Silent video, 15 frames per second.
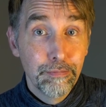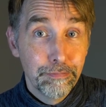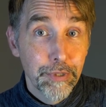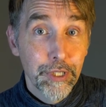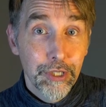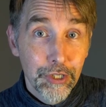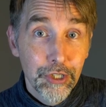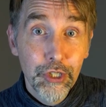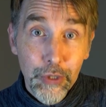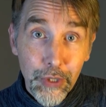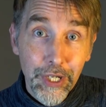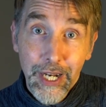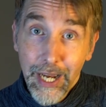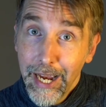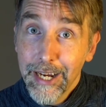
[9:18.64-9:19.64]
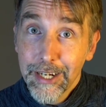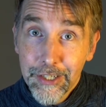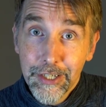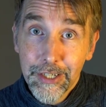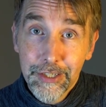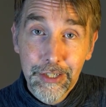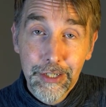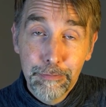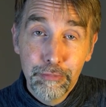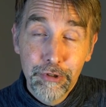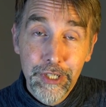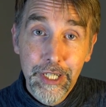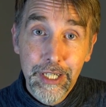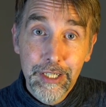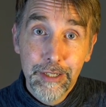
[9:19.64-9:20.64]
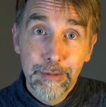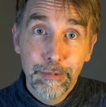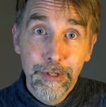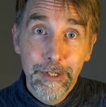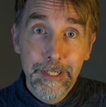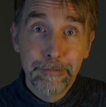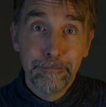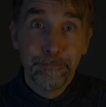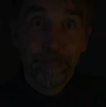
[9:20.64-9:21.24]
because you can access it predictably.